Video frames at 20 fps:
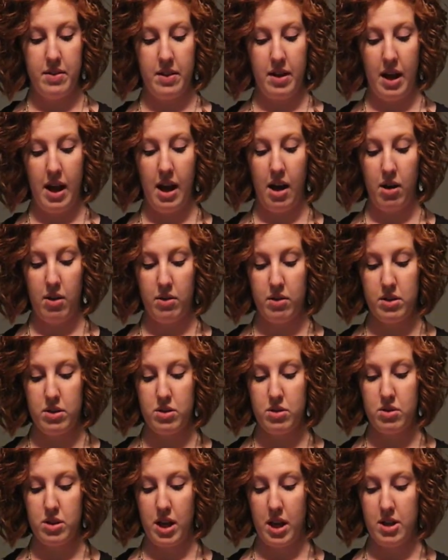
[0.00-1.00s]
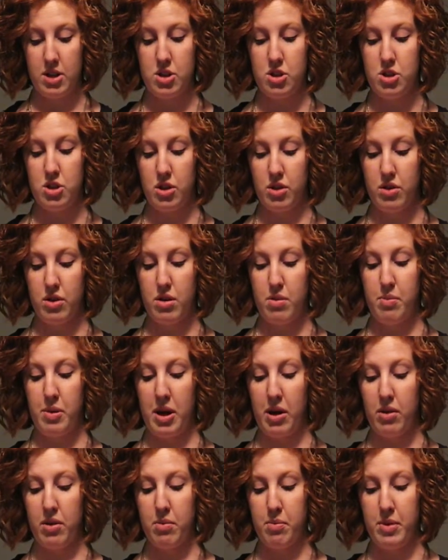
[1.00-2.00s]
How to talk to children
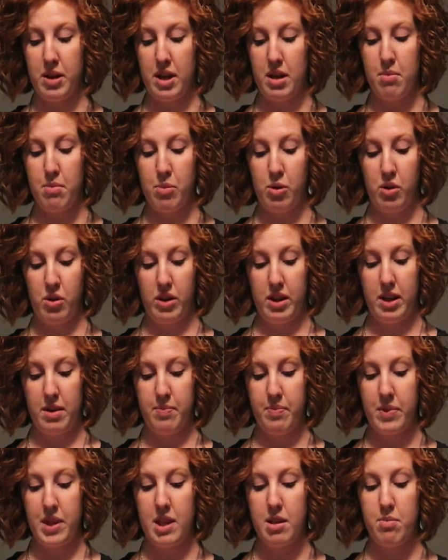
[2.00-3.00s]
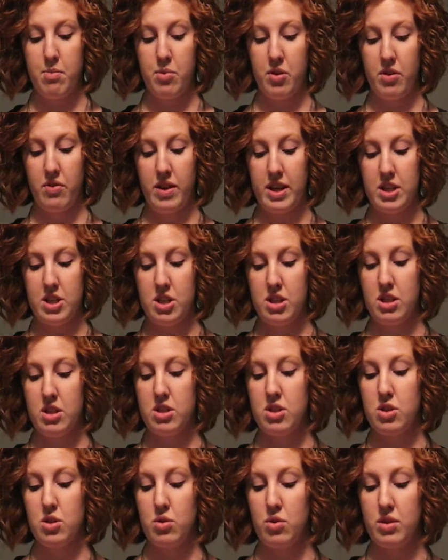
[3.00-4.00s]
about being bullied, prevention
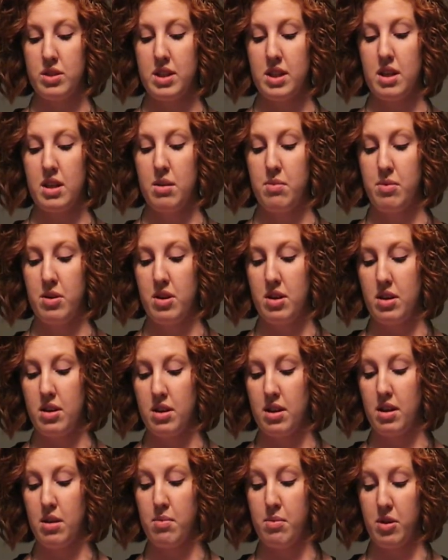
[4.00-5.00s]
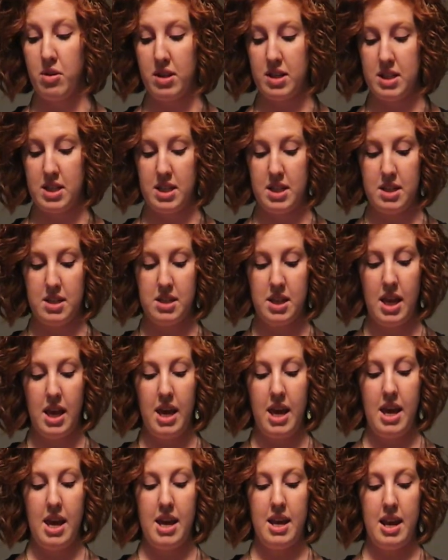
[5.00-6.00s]
in schools and communities,
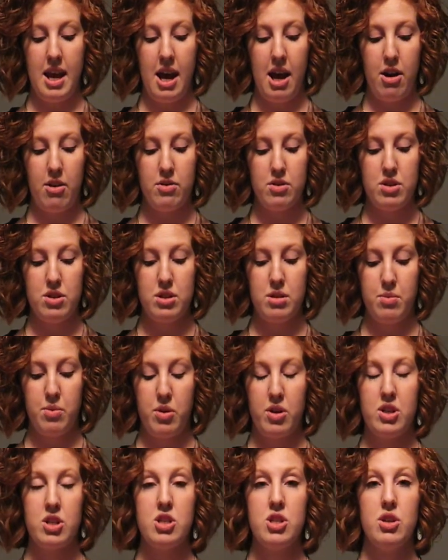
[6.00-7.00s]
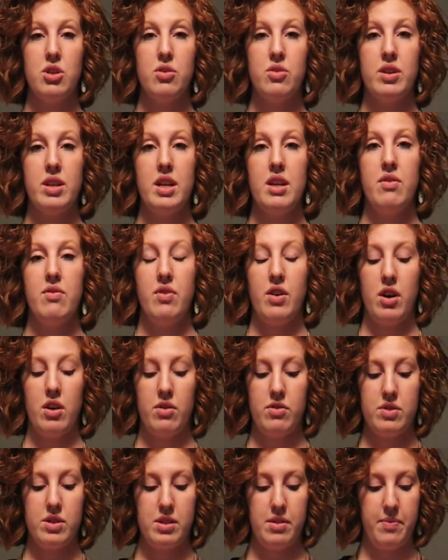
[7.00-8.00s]
and how to support children
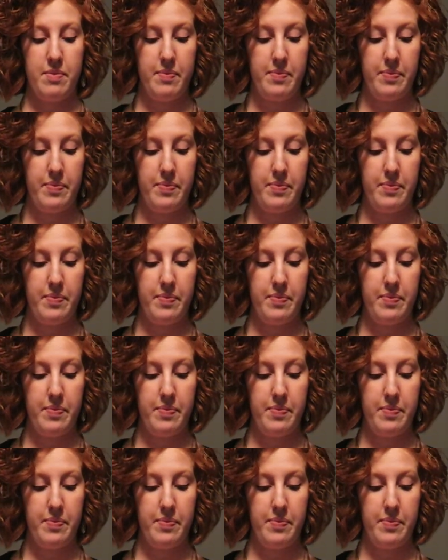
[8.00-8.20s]
involved.